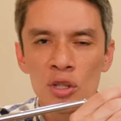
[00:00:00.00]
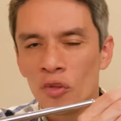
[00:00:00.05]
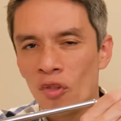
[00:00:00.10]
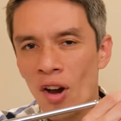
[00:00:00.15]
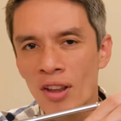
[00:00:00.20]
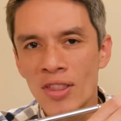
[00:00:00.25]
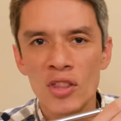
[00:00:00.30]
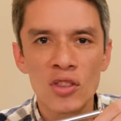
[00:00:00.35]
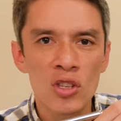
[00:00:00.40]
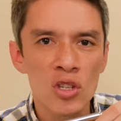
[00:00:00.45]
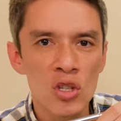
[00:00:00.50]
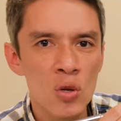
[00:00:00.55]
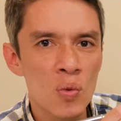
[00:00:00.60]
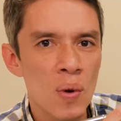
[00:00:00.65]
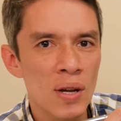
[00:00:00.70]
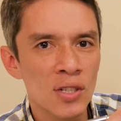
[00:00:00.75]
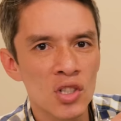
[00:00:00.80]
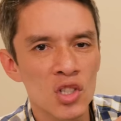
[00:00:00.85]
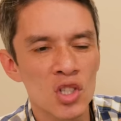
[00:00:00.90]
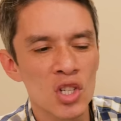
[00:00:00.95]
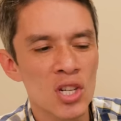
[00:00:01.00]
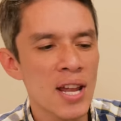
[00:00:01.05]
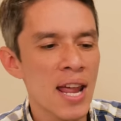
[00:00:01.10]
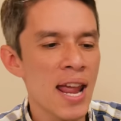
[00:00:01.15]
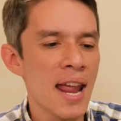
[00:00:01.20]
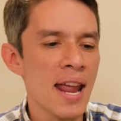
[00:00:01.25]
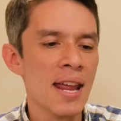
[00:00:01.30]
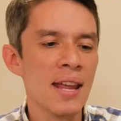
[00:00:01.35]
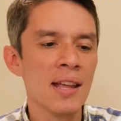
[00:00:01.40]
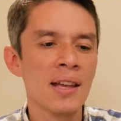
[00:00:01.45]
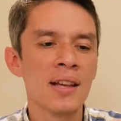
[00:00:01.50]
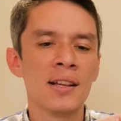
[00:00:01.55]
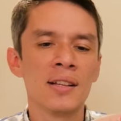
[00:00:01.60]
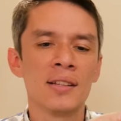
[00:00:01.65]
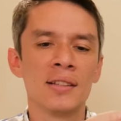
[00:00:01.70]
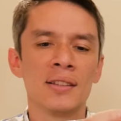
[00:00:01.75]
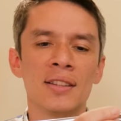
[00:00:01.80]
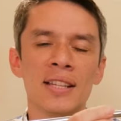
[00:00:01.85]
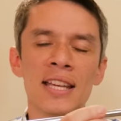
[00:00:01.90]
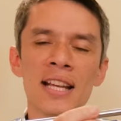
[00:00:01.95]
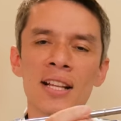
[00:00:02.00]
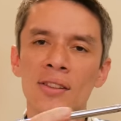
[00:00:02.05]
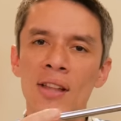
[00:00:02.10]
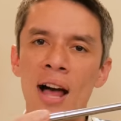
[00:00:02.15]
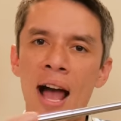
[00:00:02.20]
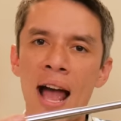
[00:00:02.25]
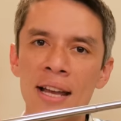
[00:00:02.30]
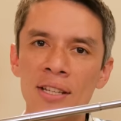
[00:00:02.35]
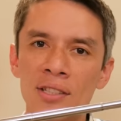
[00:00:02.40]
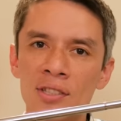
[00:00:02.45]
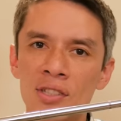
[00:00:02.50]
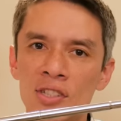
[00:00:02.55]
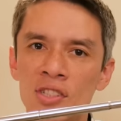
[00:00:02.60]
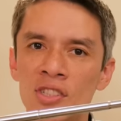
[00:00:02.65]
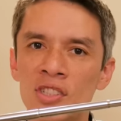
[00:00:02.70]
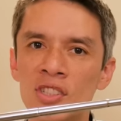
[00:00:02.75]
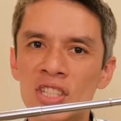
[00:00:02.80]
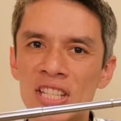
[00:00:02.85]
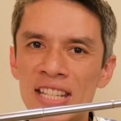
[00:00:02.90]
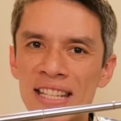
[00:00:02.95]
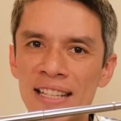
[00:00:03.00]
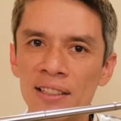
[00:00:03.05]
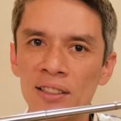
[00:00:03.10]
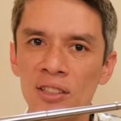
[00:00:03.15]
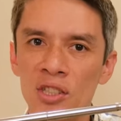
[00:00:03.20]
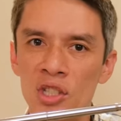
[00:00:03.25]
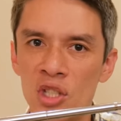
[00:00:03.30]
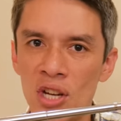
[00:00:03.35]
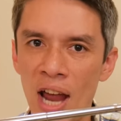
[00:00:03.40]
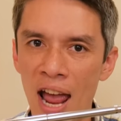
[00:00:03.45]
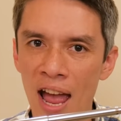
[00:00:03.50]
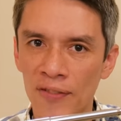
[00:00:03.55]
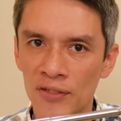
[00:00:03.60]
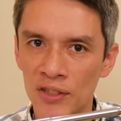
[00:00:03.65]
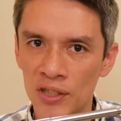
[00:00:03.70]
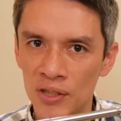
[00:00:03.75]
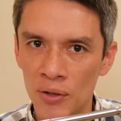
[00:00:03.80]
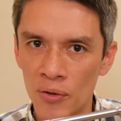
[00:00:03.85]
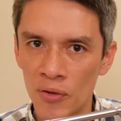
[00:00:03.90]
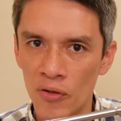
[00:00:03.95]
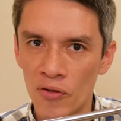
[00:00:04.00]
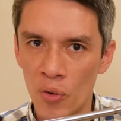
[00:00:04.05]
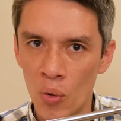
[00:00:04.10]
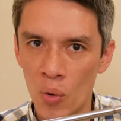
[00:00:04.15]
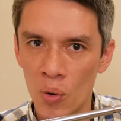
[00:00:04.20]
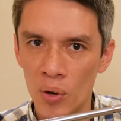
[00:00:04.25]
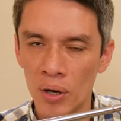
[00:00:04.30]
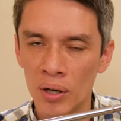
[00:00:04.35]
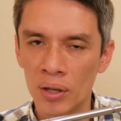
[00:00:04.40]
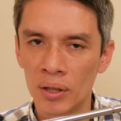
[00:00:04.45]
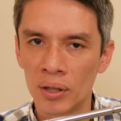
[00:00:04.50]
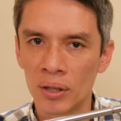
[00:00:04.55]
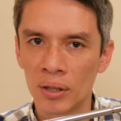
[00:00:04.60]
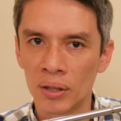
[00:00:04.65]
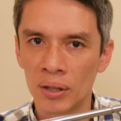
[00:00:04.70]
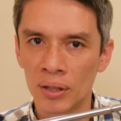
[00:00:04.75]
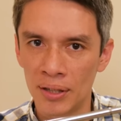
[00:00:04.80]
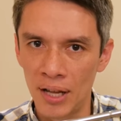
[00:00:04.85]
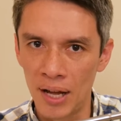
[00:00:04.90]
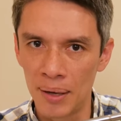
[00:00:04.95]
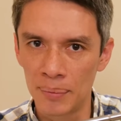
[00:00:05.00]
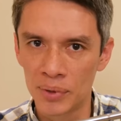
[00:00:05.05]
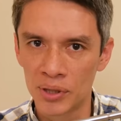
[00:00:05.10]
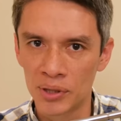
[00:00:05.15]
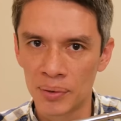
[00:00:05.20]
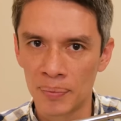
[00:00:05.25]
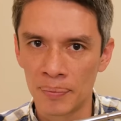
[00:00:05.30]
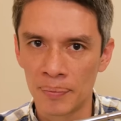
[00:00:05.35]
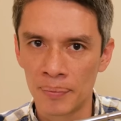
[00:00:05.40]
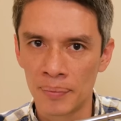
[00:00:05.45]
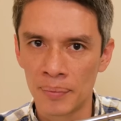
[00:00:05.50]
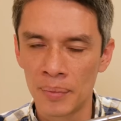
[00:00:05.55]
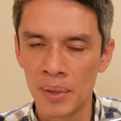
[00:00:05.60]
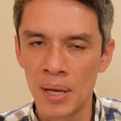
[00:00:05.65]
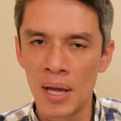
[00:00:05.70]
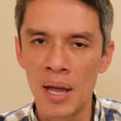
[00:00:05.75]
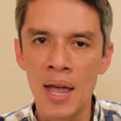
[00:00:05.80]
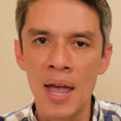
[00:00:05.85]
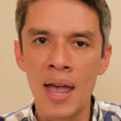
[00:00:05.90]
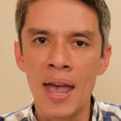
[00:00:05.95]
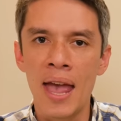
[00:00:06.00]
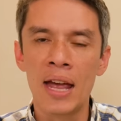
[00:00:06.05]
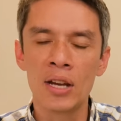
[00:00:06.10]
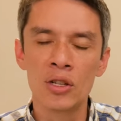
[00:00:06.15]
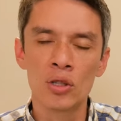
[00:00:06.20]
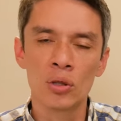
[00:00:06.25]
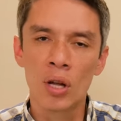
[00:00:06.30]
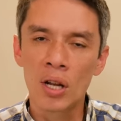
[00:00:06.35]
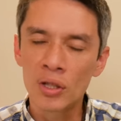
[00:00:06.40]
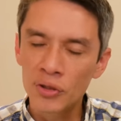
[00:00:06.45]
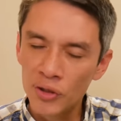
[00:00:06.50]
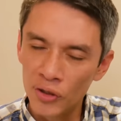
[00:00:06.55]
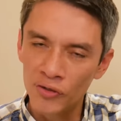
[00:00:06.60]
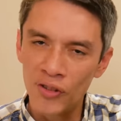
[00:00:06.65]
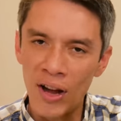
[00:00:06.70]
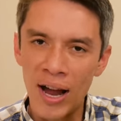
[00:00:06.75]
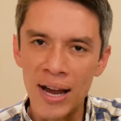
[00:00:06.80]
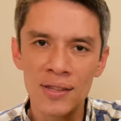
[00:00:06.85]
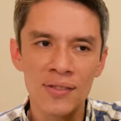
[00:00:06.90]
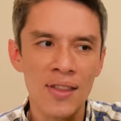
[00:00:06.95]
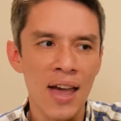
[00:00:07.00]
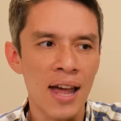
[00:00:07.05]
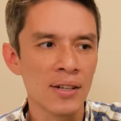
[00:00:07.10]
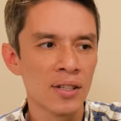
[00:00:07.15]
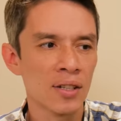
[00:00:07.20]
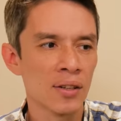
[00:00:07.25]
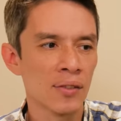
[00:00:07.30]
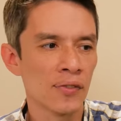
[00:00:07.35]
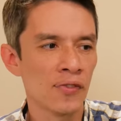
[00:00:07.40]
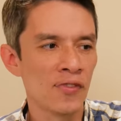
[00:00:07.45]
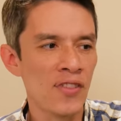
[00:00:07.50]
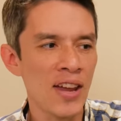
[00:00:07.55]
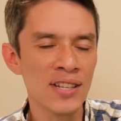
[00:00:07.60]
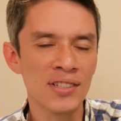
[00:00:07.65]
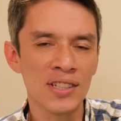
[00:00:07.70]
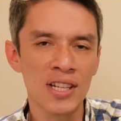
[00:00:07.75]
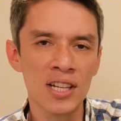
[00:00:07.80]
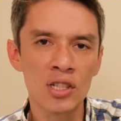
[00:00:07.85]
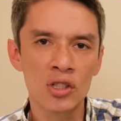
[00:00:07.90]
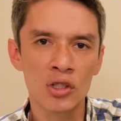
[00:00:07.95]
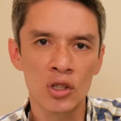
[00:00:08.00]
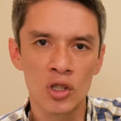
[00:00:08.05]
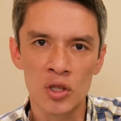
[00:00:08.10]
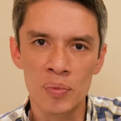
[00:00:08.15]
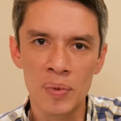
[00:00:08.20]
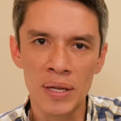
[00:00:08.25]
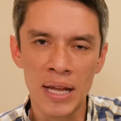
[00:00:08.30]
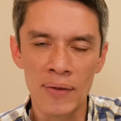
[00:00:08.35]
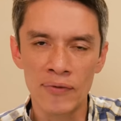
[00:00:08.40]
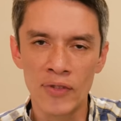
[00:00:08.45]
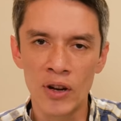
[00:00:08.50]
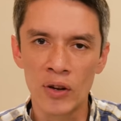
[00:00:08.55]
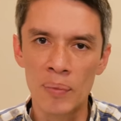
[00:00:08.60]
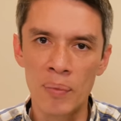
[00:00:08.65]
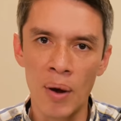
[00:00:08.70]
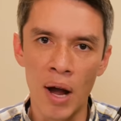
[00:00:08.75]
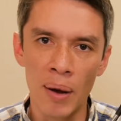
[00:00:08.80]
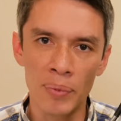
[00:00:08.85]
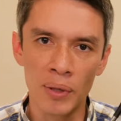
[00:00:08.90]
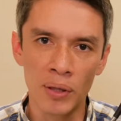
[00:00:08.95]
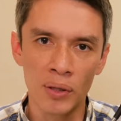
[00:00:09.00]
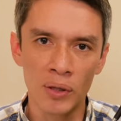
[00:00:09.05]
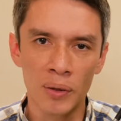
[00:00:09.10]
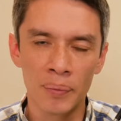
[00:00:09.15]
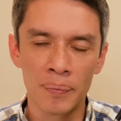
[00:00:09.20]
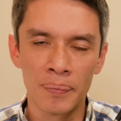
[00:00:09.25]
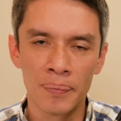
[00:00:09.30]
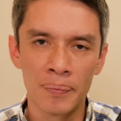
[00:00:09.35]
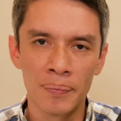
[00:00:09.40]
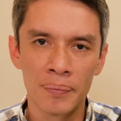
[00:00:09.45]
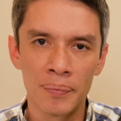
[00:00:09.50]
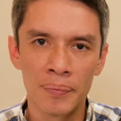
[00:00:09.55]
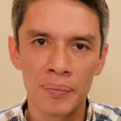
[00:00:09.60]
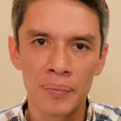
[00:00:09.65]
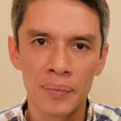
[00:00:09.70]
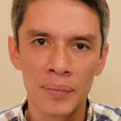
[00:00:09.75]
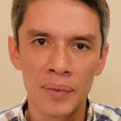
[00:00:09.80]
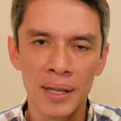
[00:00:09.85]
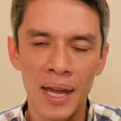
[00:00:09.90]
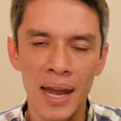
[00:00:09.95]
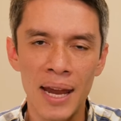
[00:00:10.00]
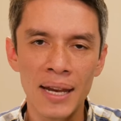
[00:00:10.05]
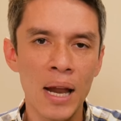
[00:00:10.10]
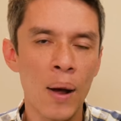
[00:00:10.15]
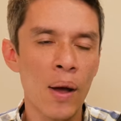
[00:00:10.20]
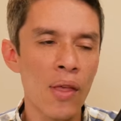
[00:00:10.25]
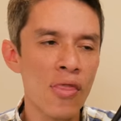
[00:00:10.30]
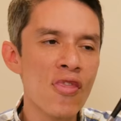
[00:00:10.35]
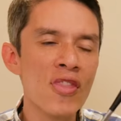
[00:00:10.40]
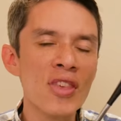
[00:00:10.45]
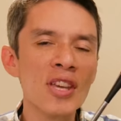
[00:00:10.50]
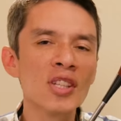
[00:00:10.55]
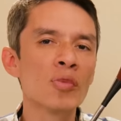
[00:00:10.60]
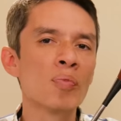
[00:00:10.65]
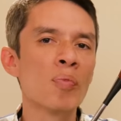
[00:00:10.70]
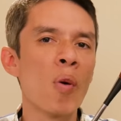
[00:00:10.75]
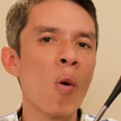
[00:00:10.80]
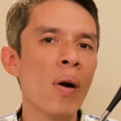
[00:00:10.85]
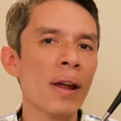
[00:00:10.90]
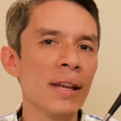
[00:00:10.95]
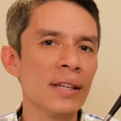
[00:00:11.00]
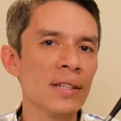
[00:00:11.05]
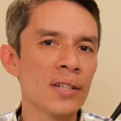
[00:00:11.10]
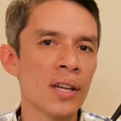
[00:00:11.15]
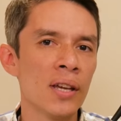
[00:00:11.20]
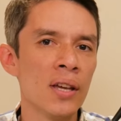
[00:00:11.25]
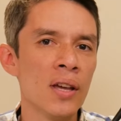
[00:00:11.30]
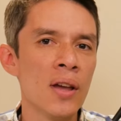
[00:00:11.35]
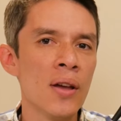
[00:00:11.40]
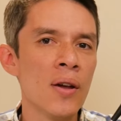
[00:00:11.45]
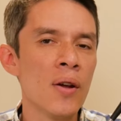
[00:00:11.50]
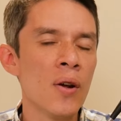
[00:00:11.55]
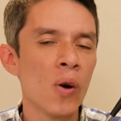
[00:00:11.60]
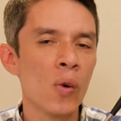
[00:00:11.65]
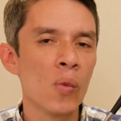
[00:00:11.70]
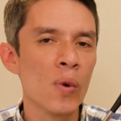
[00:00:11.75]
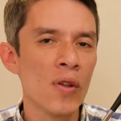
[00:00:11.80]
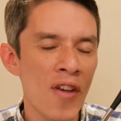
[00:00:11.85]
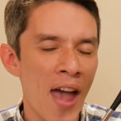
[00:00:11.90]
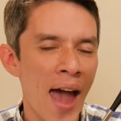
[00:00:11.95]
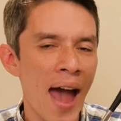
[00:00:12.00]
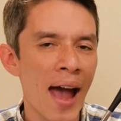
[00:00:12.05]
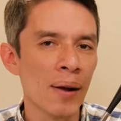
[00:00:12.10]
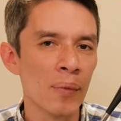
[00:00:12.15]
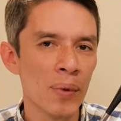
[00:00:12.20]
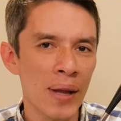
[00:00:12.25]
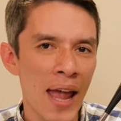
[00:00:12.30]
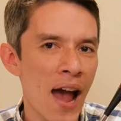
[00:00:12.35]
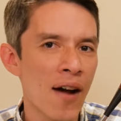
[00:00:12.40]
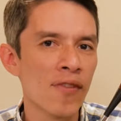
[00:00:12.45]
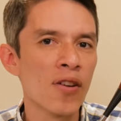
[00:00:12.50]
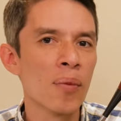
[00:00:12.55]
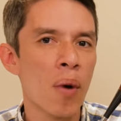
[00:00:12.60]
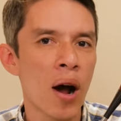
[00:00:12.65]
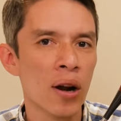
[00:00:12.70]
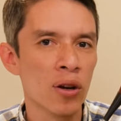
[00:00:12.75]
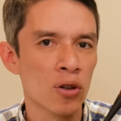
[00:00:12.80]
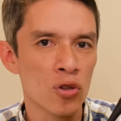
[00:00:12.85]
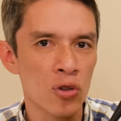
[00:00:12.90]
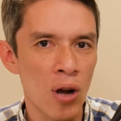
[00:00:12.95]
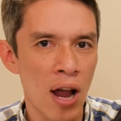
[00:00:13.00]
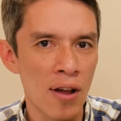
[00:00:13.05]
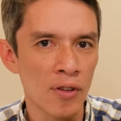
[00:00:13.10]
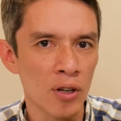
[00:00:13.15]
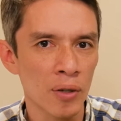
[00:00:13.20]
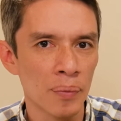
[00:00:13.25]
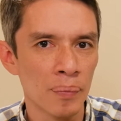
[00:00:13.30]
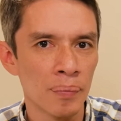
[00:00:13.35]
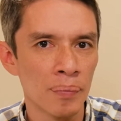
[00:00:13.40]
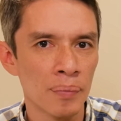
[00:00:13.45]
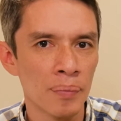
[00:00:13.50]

you'll find that the USGA legalized steel shafts for clubs. And you'll also find that face inserts became very popular. Okay, now at this point, we've had we have a modern driver.